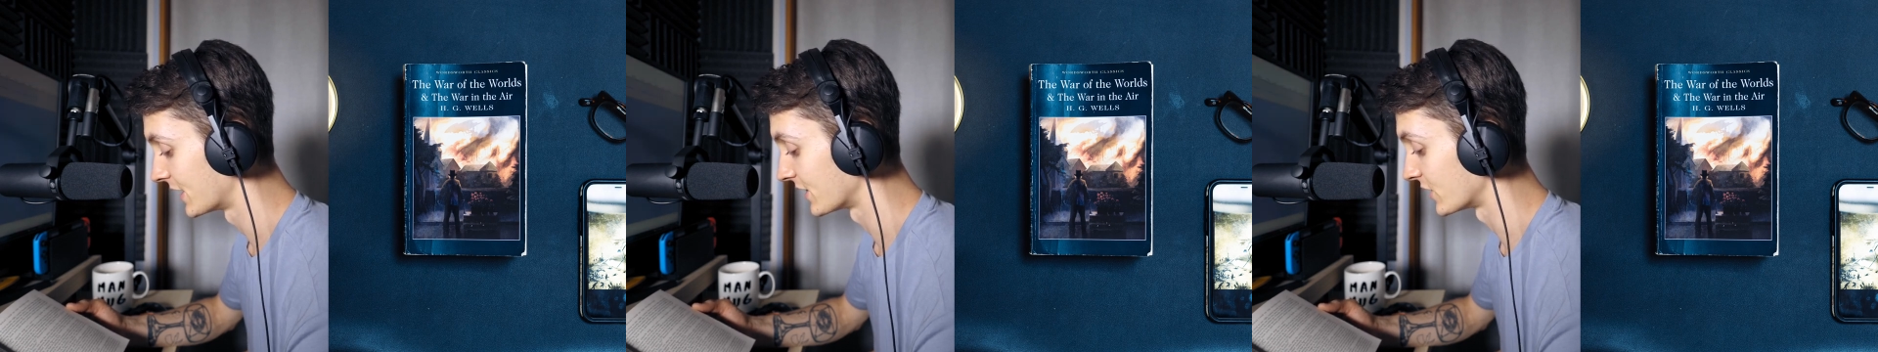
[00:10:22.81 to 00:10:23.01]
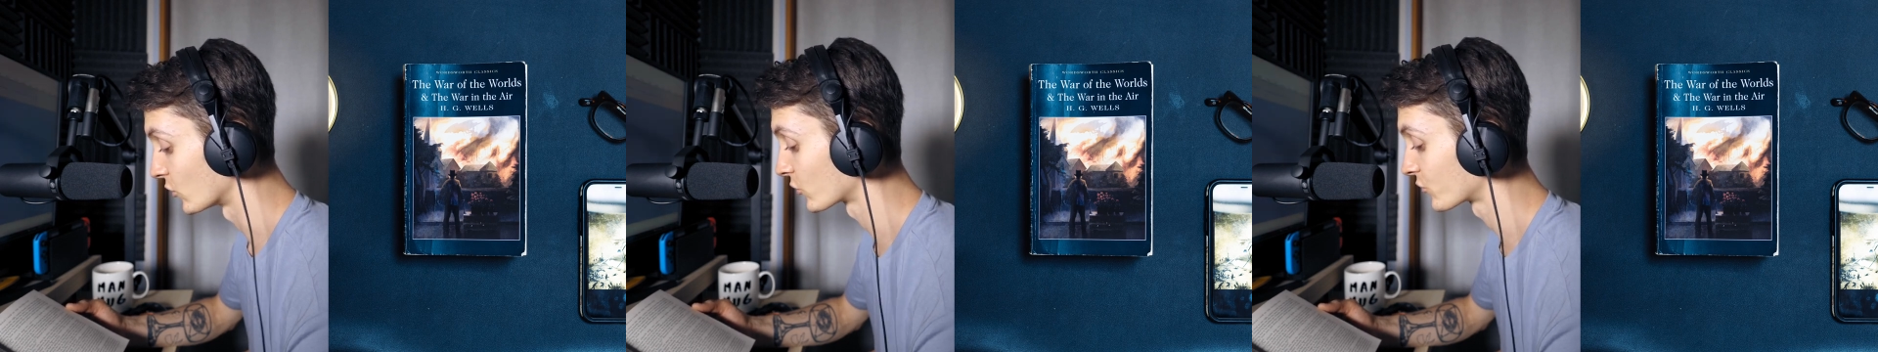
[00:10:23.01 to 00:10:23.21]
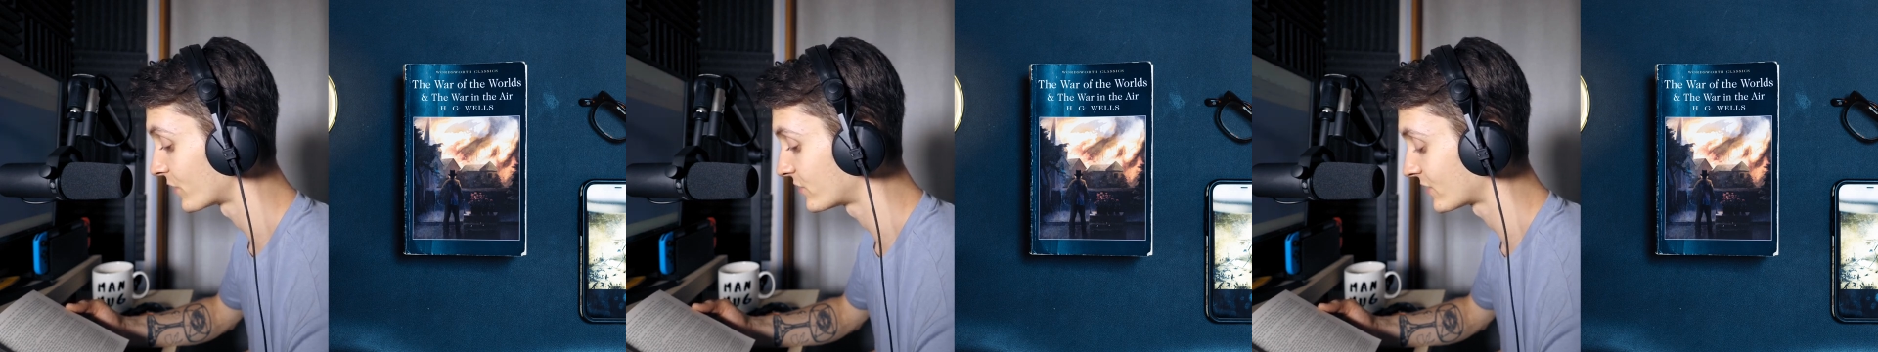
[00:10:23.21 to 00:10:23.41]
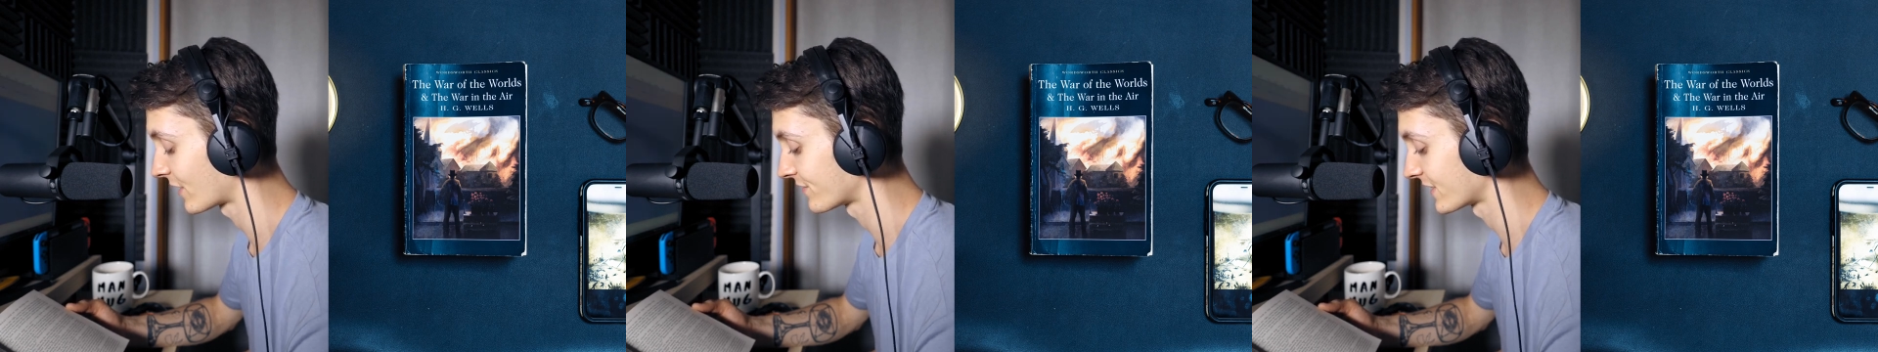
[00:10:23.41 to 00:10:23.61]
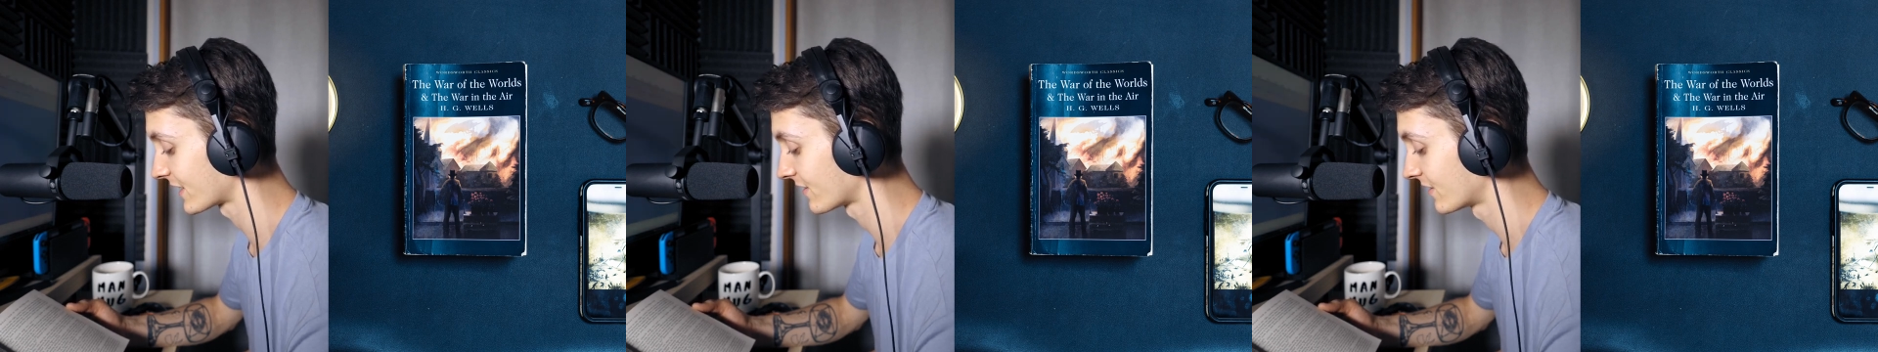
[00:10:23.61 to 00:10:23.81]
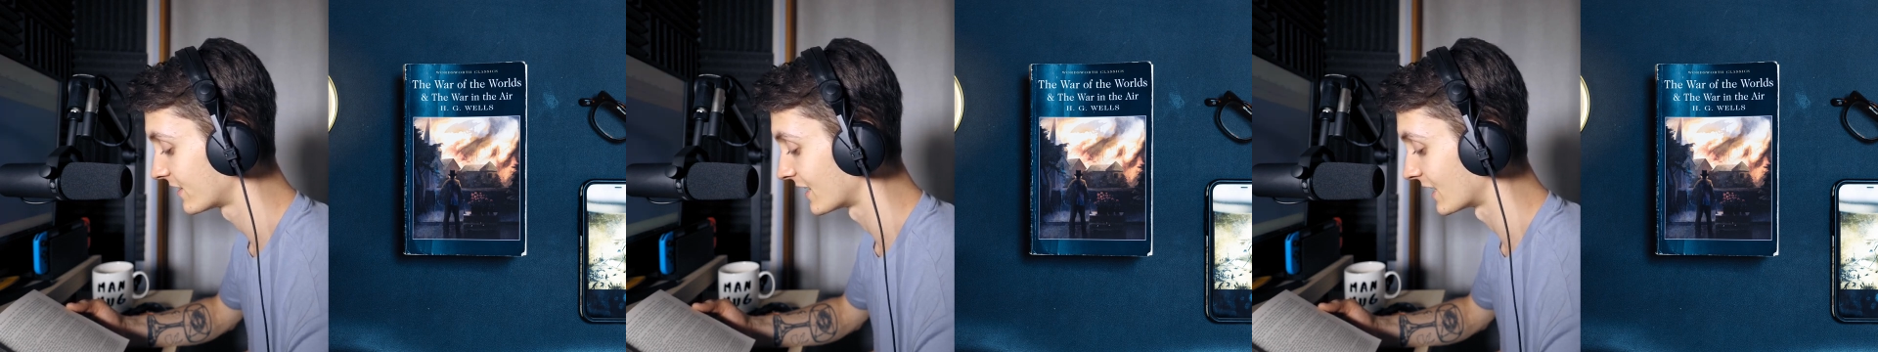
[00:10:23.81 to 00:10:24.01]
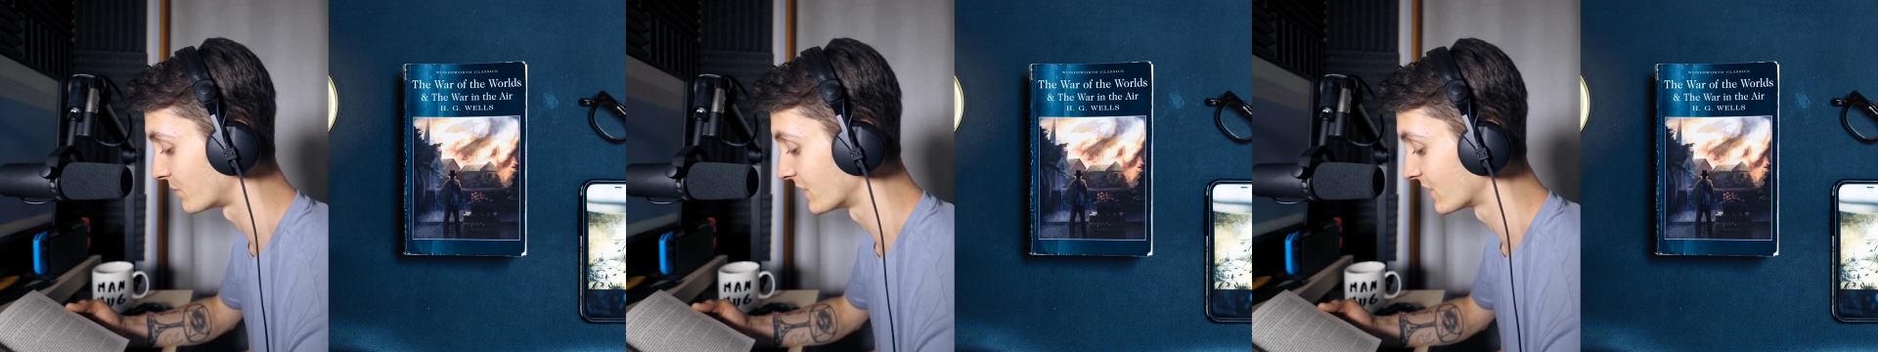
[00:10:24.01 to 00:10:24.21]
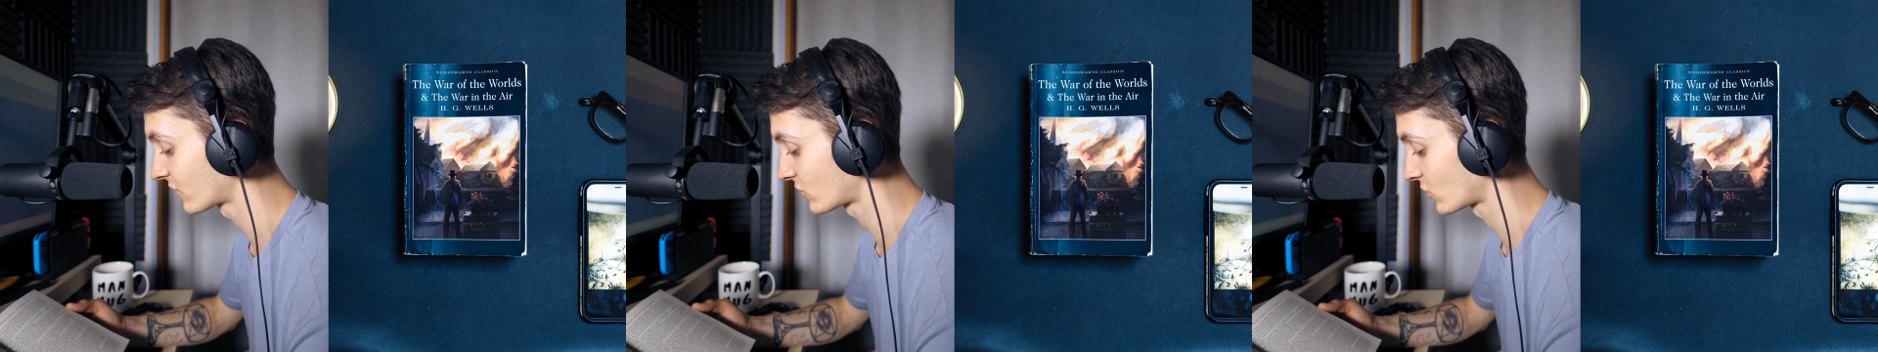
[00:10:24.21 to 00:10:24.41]
The ordinary traffic had
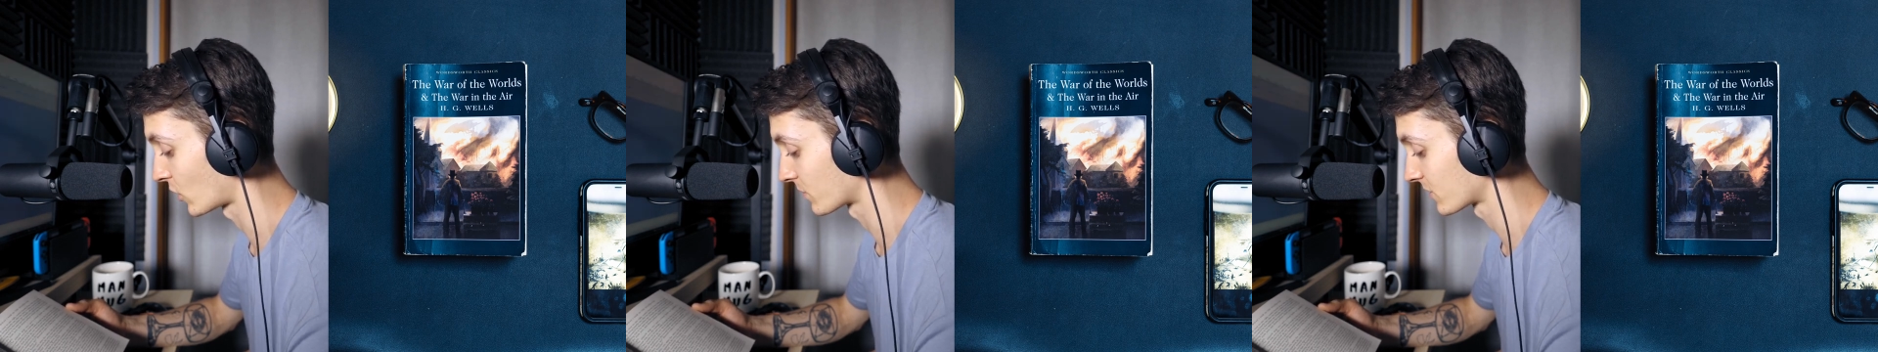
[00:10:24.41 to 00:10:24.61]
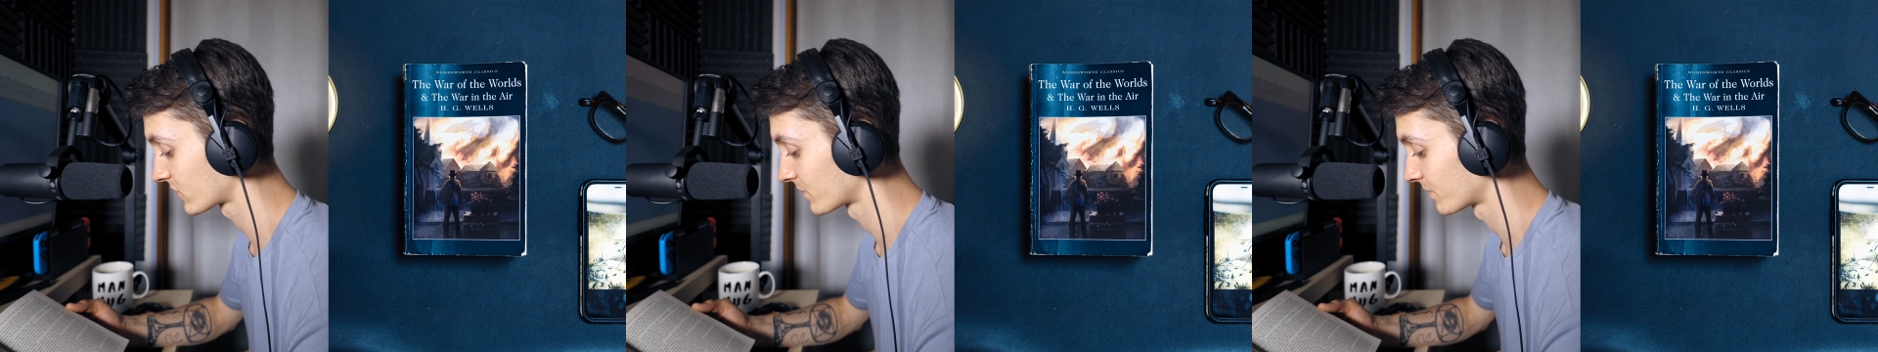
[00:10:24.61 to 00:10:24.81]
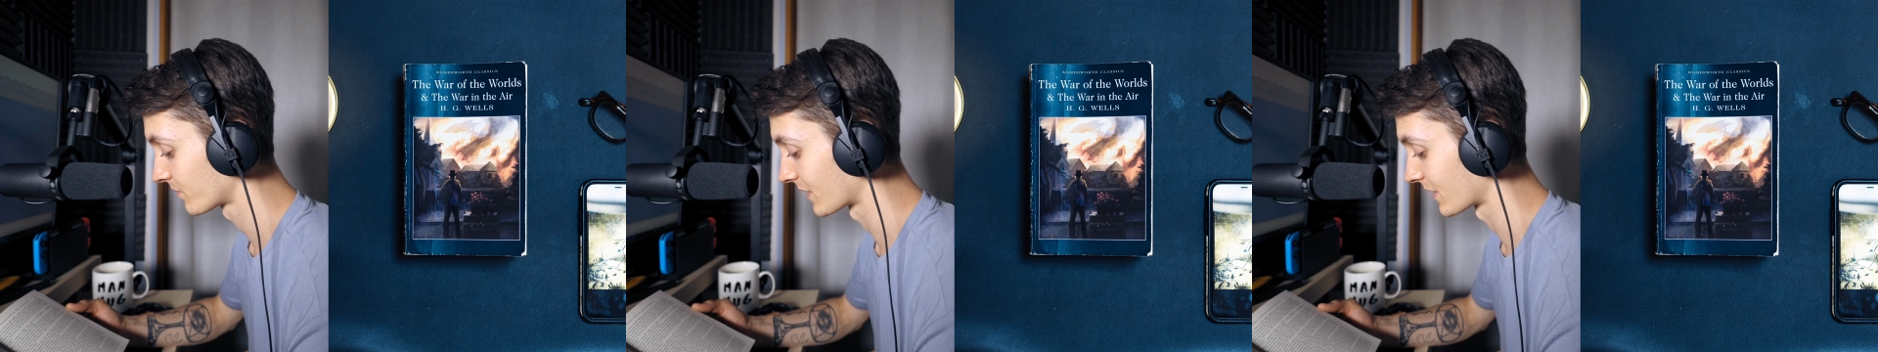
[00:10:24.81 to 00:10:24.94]
been stopped,